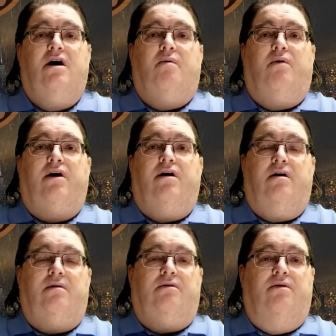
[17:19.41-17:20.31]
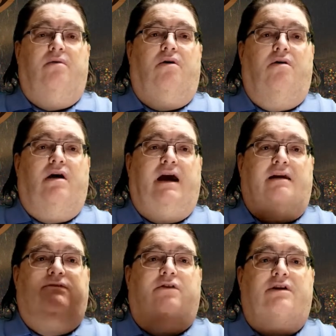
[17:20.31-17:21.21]
where you roll a
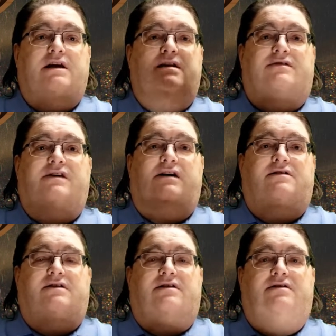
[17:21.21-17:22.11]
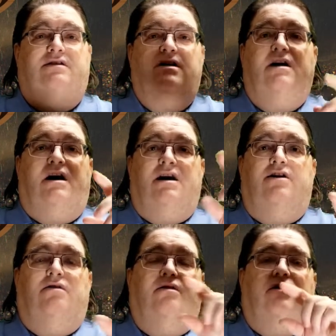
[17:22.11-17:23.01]
handful of D6s and you
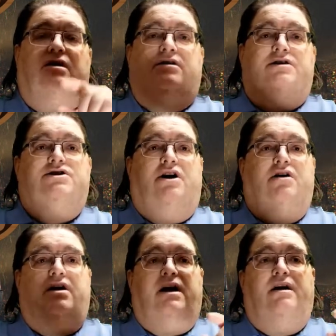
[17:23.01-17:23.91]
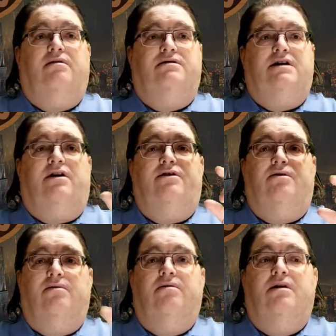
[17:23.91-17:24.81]
go along the chart and it will tell
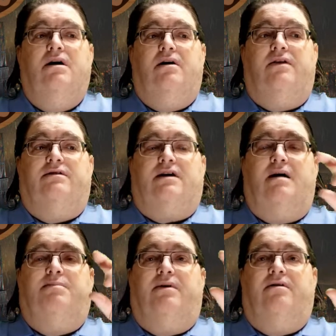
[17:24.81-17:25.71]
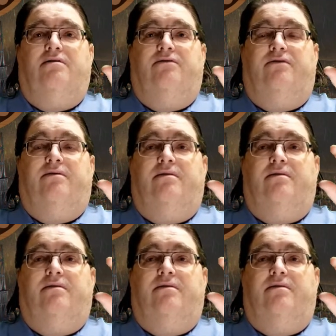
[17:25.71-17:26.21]
you the type of